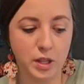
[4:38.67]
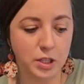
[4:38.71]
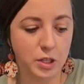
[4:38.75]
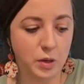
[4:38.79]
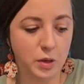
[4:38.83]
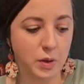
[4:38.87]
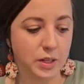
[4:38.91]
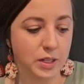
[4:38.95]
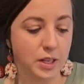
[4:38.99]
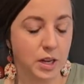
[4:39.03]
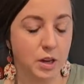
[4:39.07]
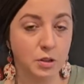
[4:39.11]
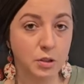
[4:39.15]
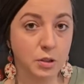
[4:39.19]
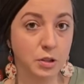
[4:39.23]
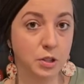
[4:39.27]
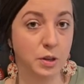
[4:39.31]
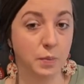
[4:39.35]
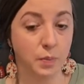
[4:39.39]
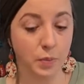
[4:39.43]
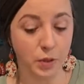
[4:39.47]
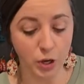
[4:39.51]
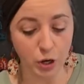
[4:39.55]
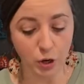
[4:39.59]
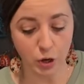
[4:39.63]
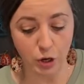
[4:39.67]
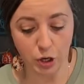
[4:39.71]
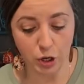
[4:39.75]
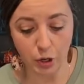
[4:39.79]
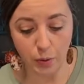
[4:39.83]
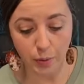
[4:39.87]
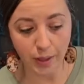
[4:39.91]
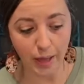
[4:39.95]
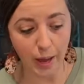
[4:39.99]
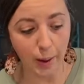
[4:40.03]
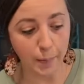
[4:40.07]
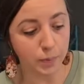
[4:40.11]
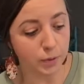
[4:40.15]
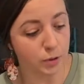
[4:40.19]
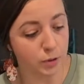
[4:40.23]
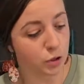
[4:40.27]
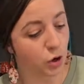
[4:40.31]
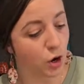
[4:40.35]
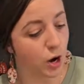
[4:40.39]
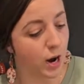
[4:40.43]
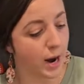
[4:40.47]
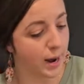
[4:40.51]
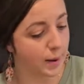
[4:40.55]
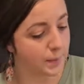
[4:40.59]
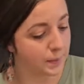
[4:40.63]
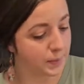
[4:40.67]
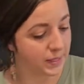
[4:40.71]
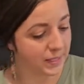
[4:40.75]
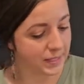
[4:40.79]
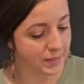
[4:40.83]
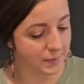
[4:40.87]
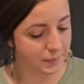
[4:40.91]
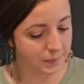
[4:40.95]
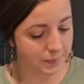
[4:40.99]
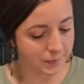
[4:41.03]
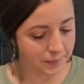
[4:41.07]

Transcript: So it's also something you could do with apple scraps.